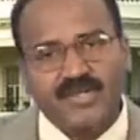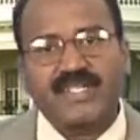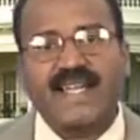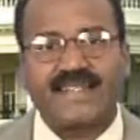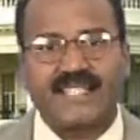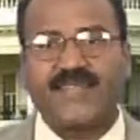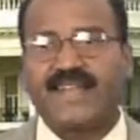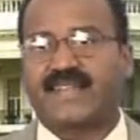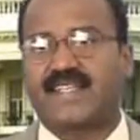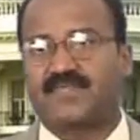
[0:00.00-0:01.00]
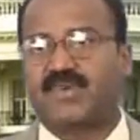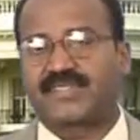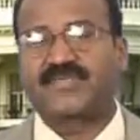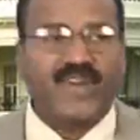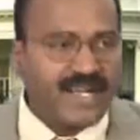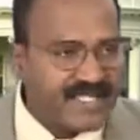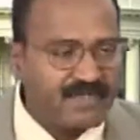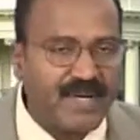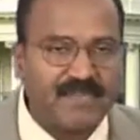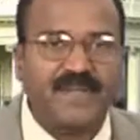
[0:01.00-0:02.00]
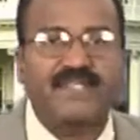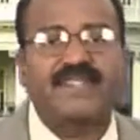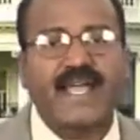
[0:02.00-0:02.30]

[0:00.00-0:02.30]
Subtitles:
to classify such books? For that purpose,